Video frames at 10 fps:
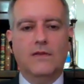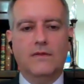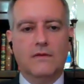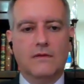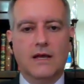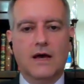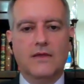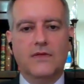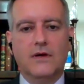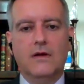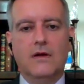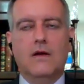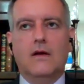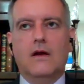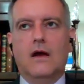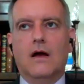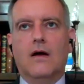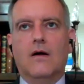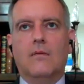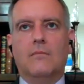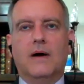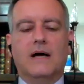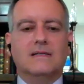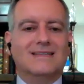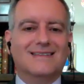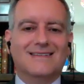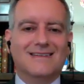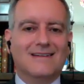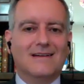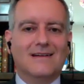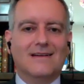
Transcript: one and the other. But